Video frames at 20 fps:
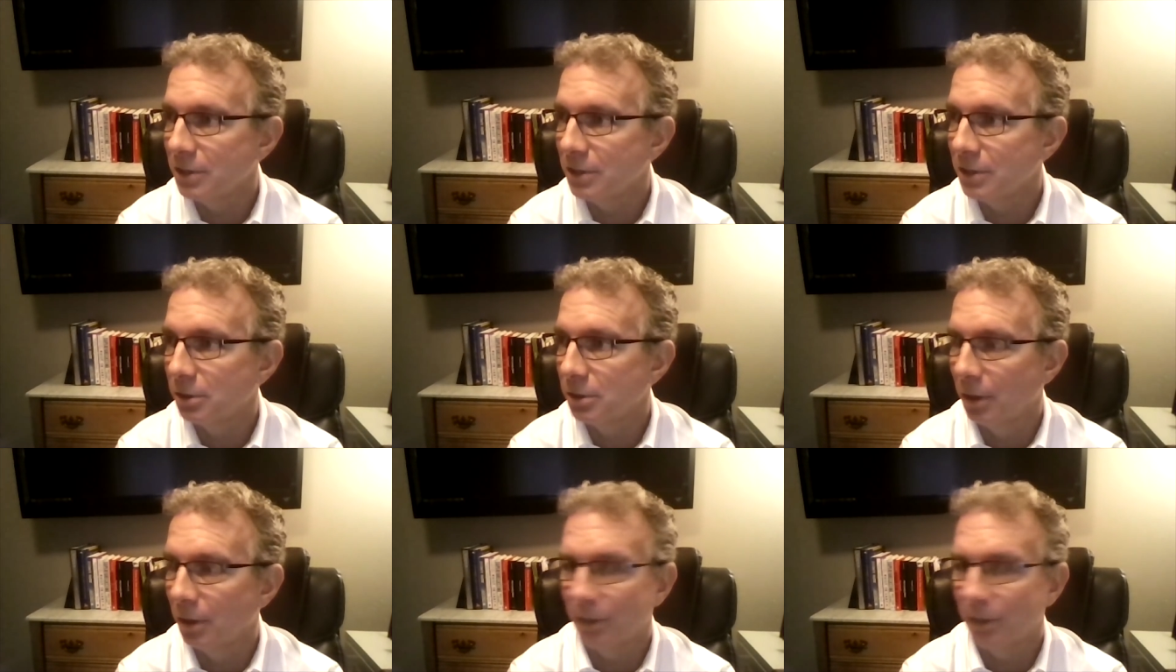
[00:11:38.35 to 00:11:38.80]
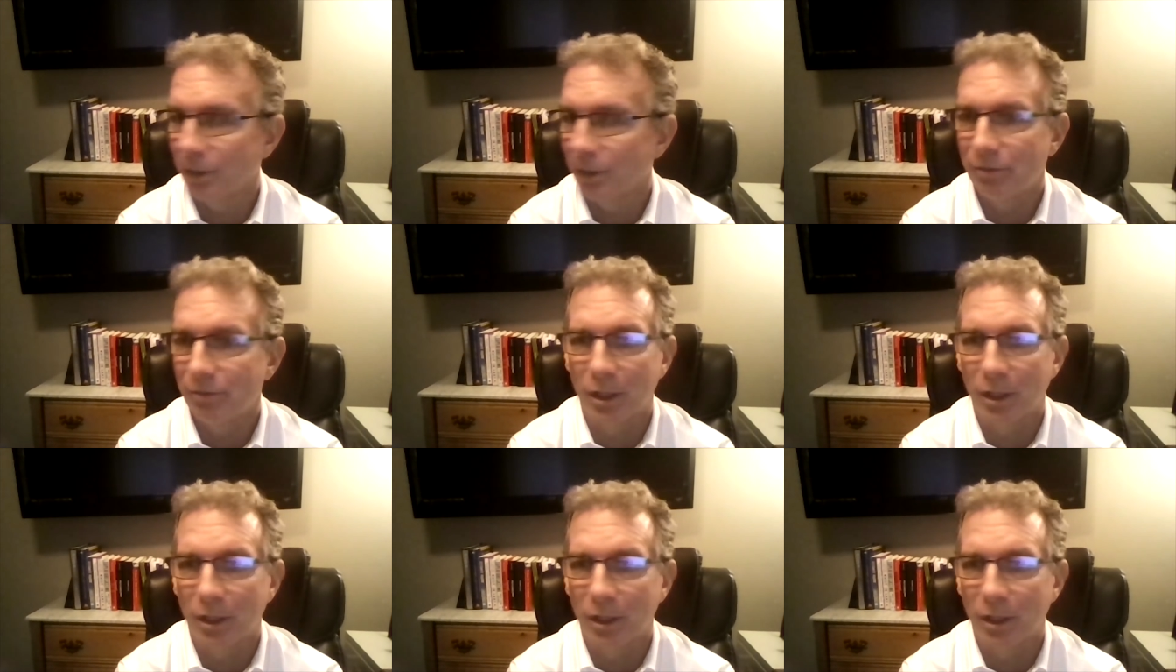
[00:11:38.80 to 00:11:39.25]
So I
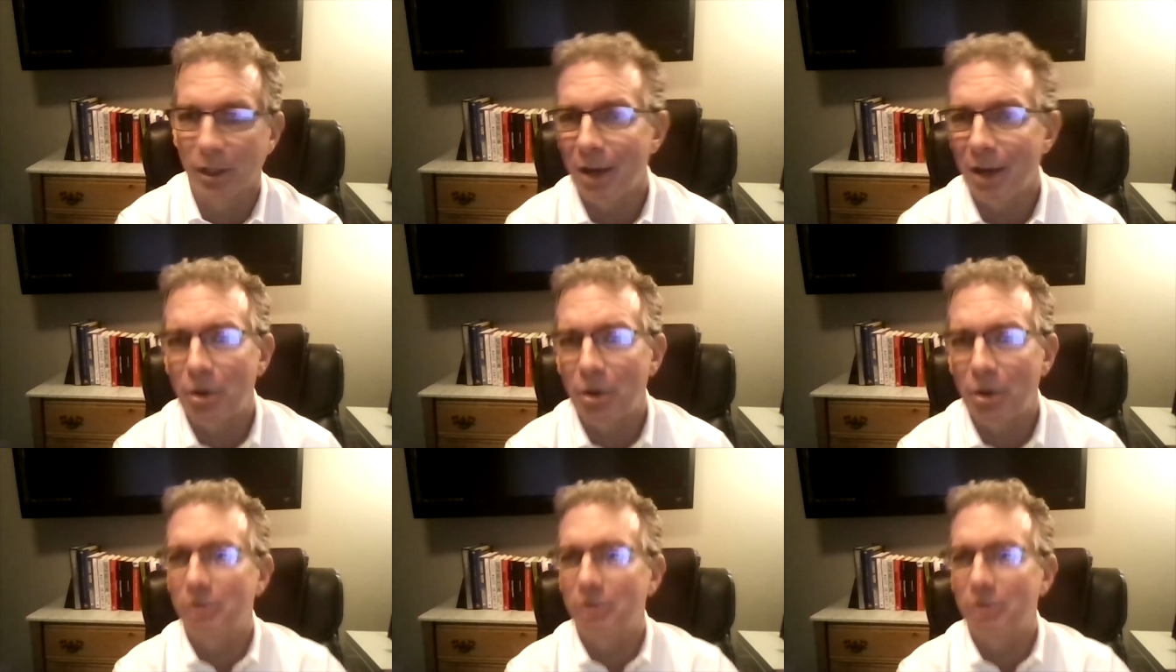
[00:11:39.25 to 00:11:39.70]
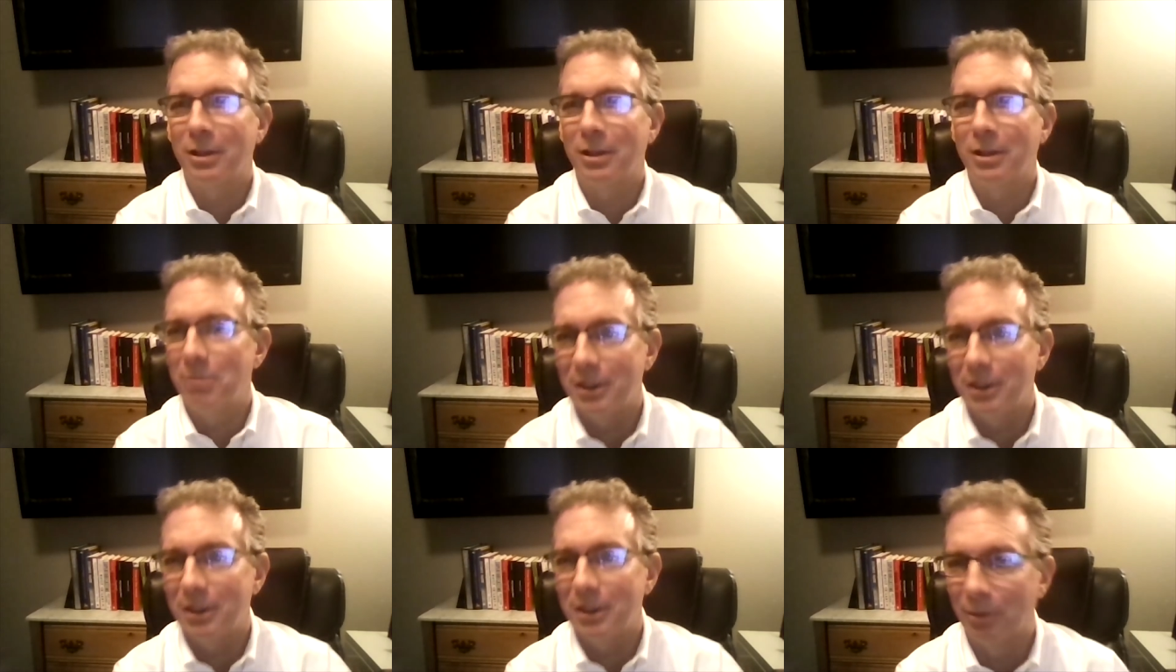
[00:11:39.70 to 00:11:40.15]
figured, how hard can it
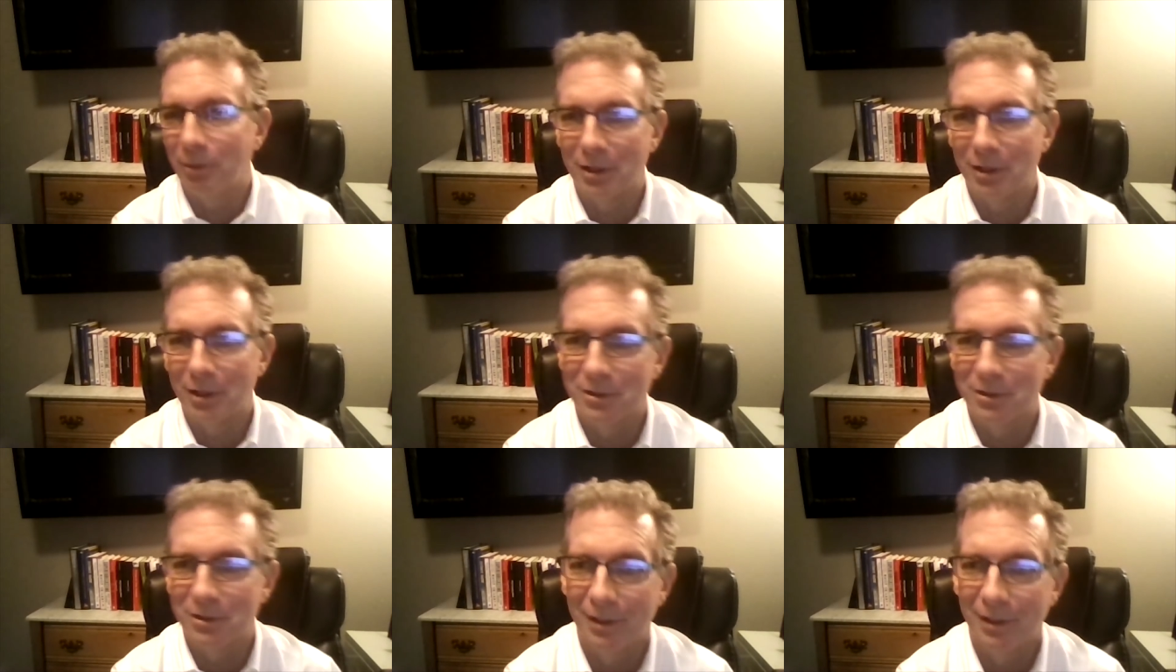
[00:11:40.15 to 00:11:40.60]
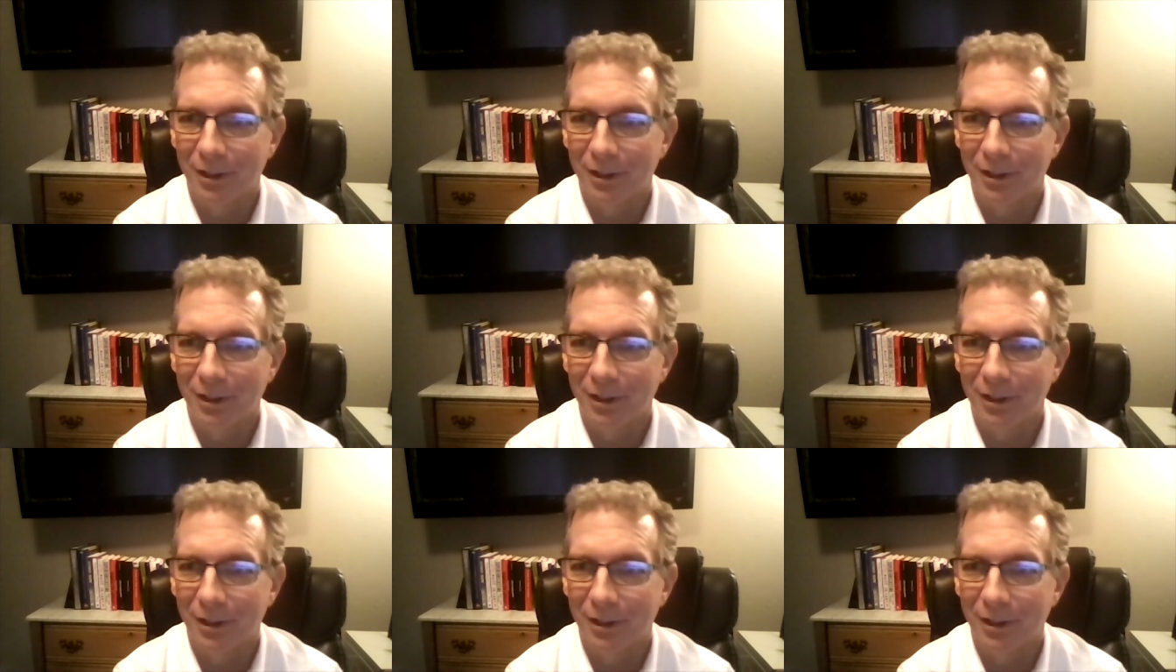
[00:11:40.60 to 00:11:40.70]
be to raise?